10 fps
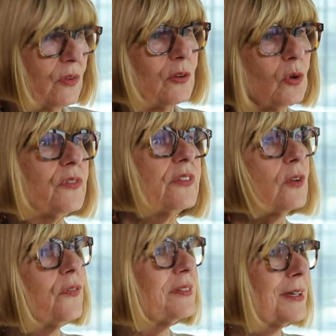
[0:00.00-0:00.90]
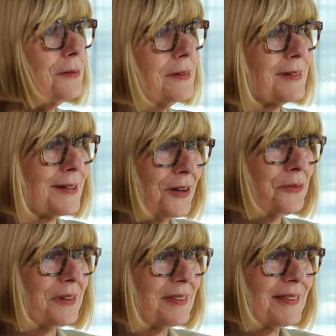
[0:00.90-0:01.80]
and all of the soft skills that go
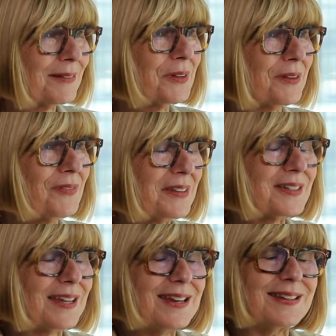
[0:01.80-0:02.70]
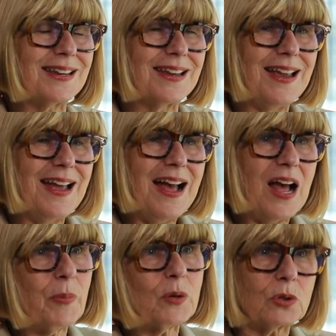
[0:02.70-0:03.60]
with investigating,
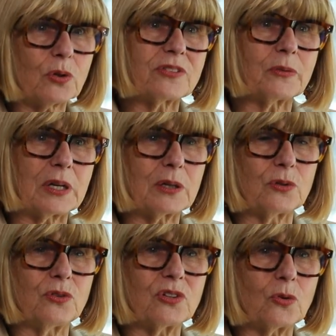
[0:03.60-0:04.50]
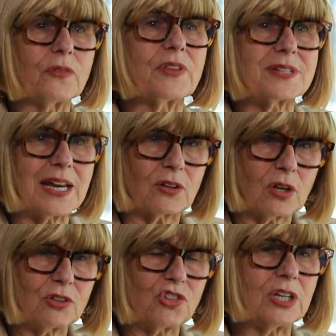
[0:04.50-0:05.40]
but it will also include all of the
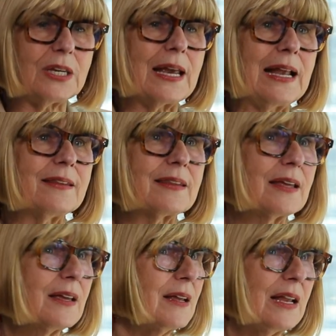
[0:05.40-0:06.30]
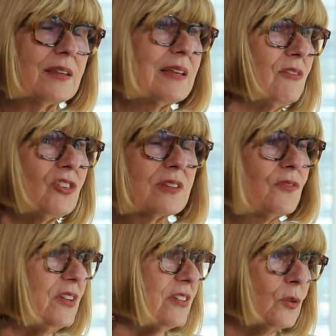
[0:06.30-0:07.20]
technology and just the
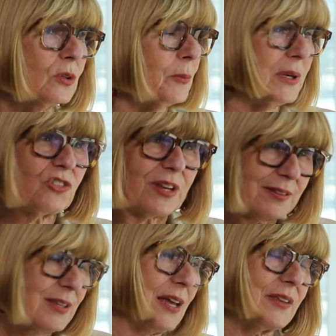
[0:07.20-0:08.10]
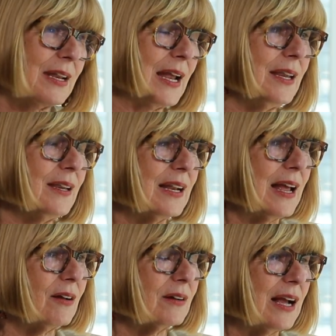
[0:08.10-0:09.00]
physical. I mean, just the other day in
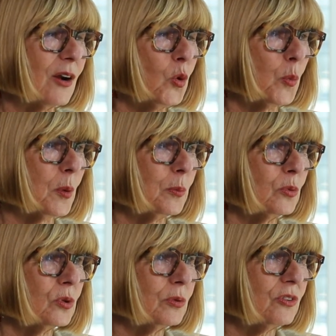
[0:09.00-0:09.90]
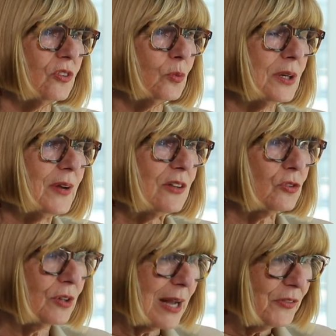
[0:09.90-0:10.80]
our corporate board, which is one of our
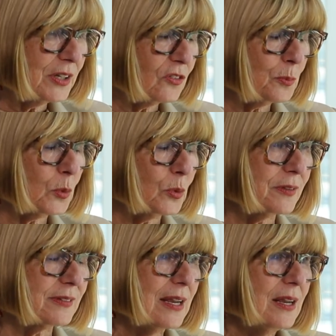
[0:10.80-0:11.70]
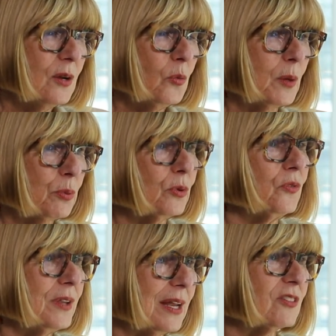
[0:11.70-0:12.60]
2 governance boards, we
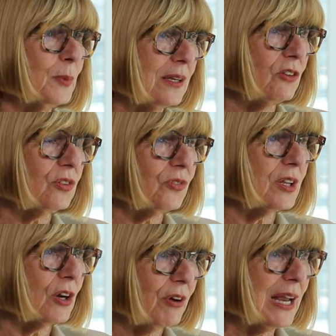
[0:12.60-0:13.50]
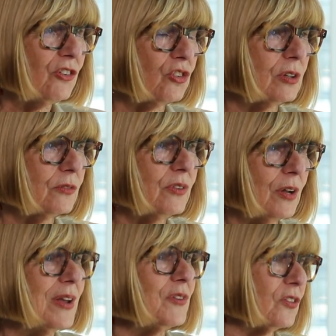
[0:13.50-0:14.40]
approved the expenditure for the creation of
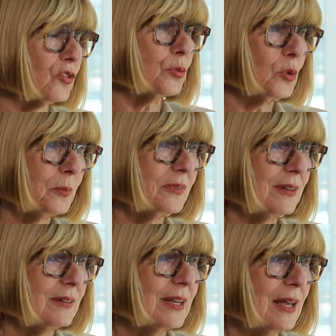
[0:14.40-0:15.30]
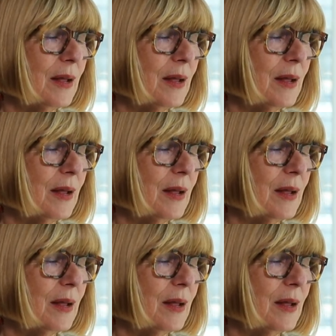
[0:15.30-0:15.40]
evidence rooms in